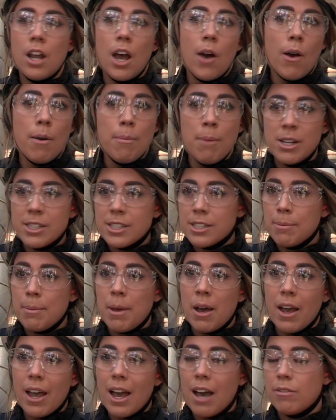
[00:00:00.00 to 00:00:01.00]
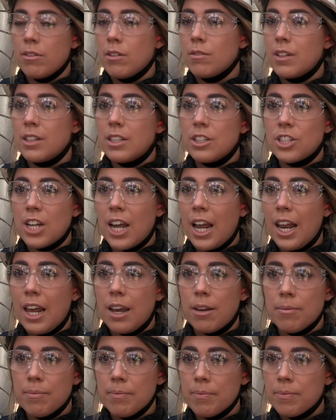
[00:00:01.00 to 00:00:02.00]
No, I must admit I haven't read the JLA.